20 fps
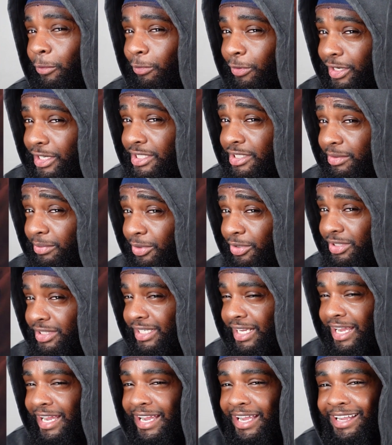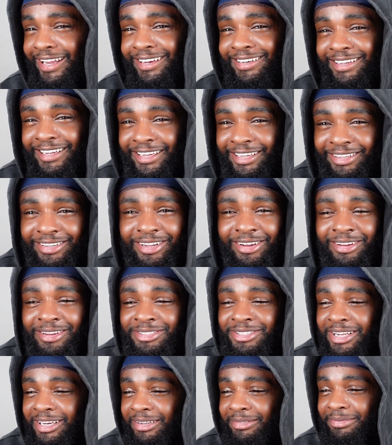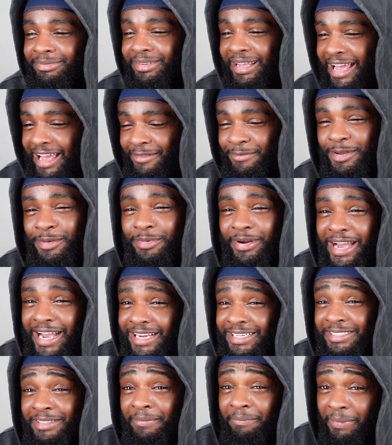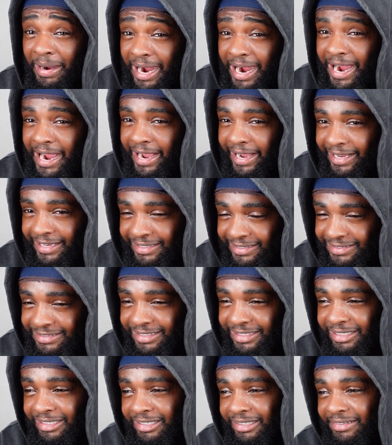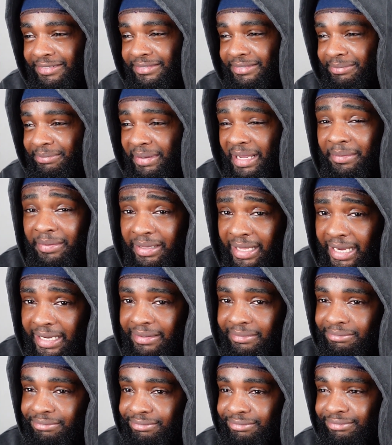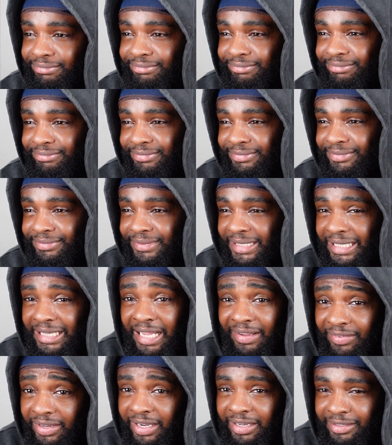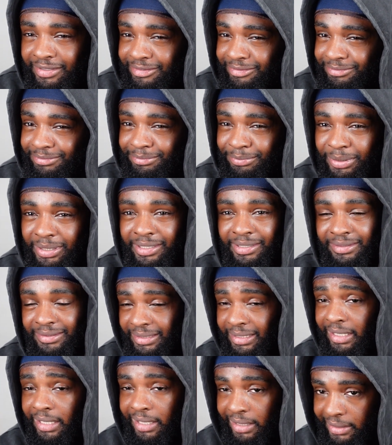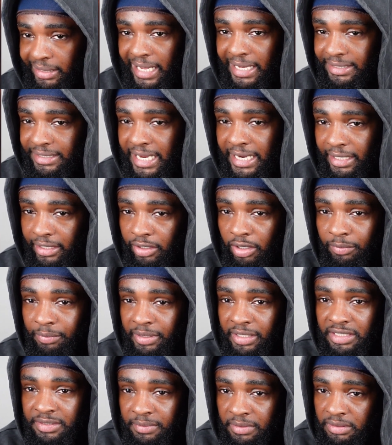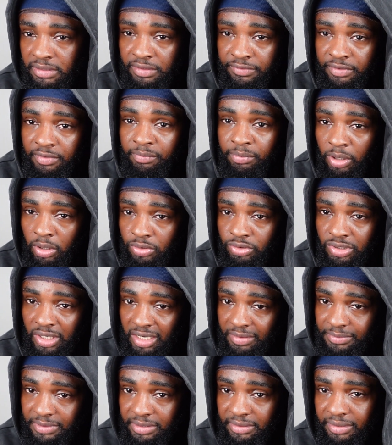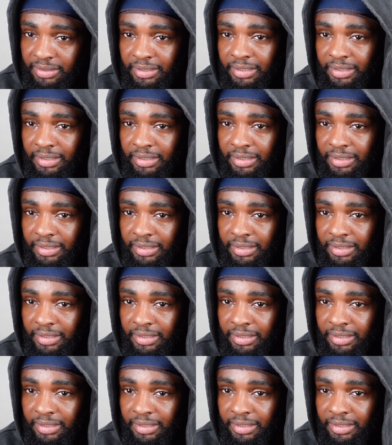Reasonable side, and he's trying to have people actually buy his stuff, maybe like $1,100. But that jacket gonna be expensive if bro drops it.